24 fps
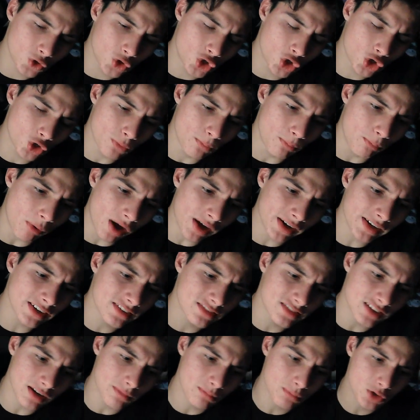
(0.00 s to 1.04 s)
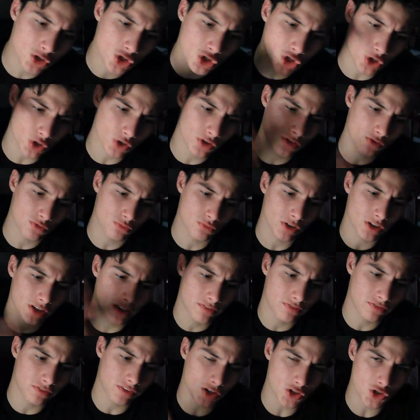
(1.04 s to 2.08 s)
body temperature is really
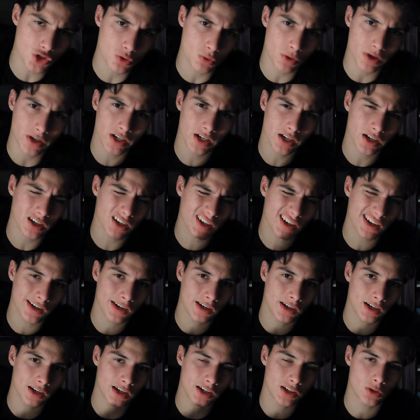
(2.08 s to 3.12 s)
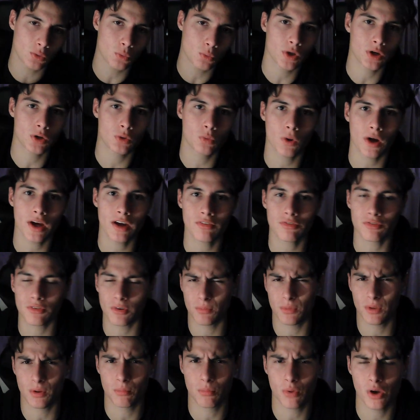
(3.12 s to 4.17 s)
fluctuating in a weird way
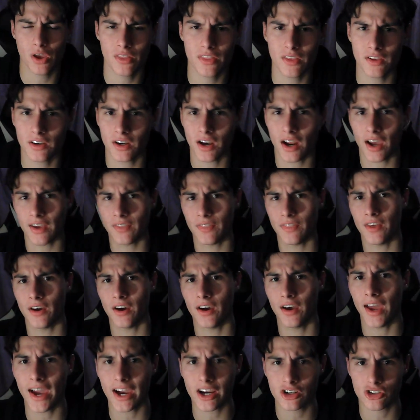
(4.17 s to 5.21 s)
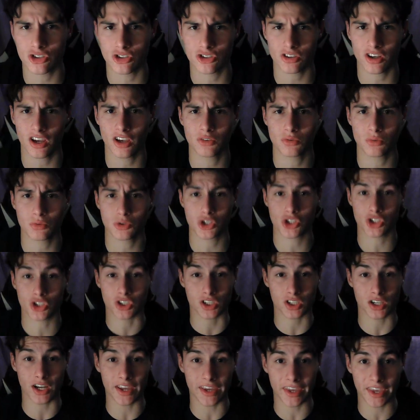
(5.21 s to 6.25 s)
from the breathing and the exercise, which is
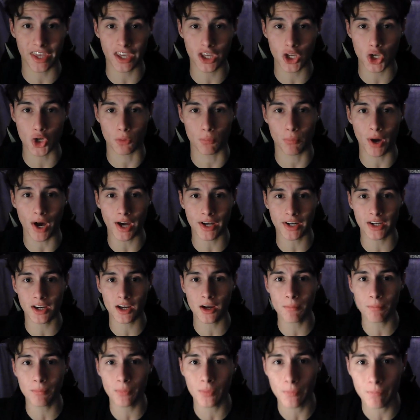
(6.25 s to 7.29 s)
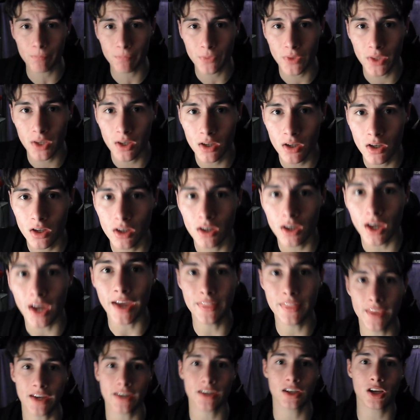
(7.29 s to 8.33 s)
going to heat your body up.
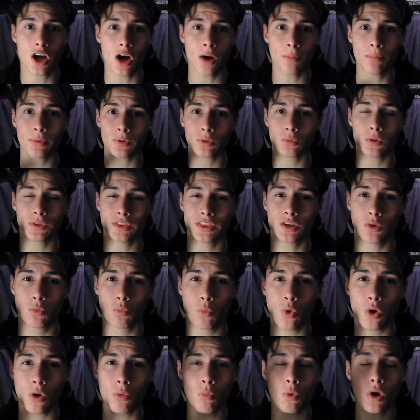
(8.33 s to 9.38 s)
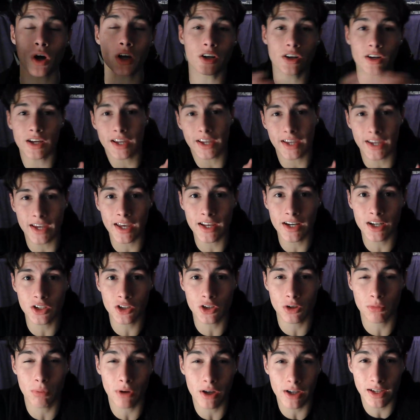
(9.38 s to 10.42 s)
And then coupled with the warm water hitting
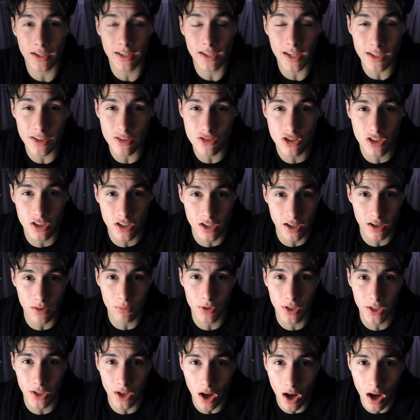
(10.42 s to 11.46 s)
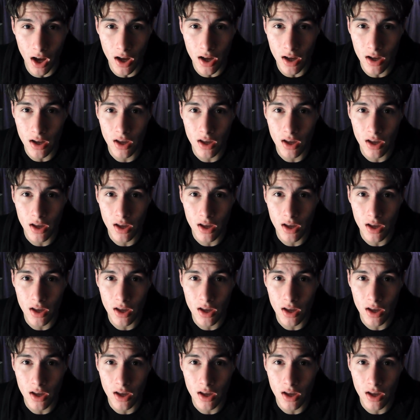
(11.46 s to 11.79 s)
your body again, it's going to get really hot.